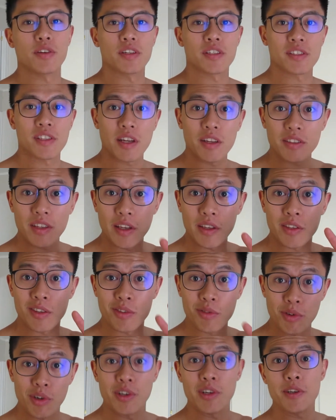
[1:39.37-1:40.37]
it is now day
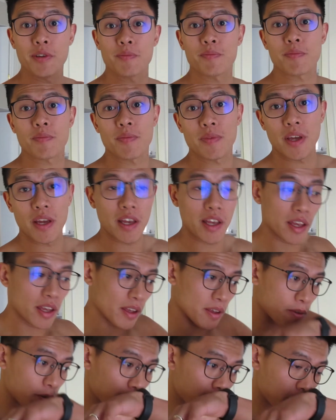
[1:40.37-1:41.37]
3.
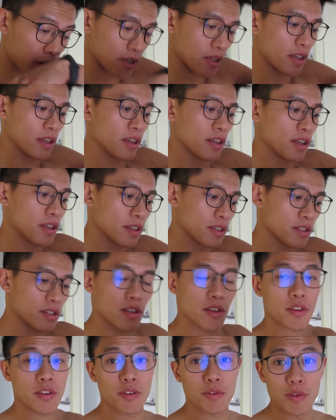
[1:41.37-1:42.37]
It is
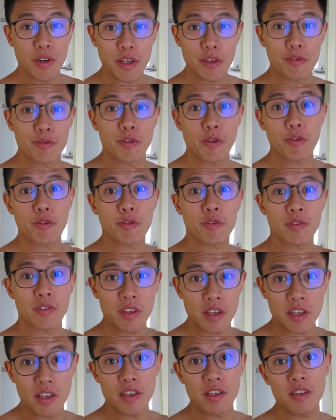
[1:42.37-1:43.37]

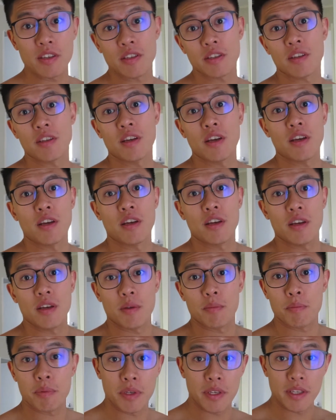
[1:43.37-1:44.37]
3:15
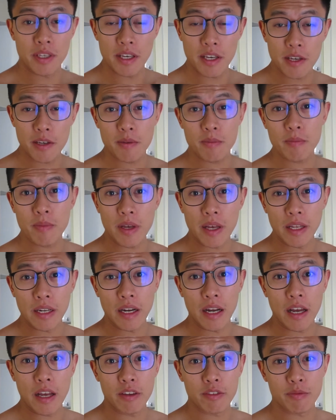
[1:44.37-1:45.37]
p.m. and
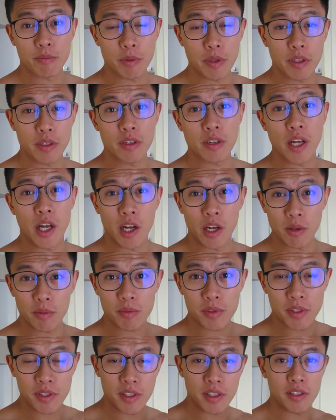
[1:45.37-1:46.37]
I have been
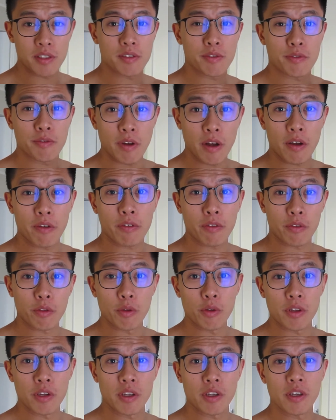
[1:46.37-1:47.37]
up since
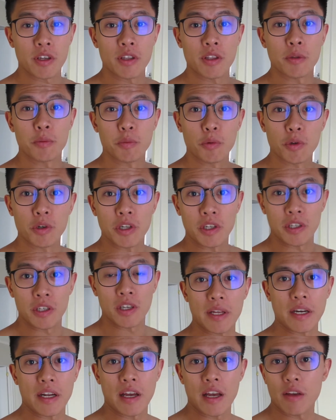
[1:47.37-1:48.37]
5:30 in the morning,
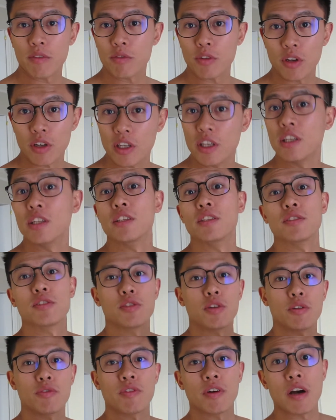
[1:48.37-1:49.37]
and I have not eaten
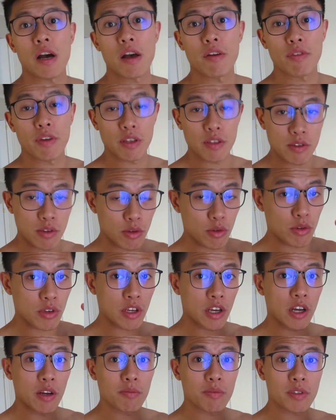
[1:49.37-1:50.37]
so far. I've had 2
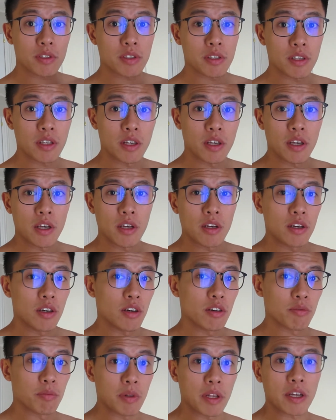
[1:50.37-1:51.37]
cups
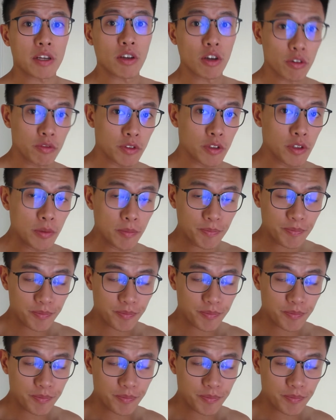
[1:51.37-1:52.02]
of black coffee,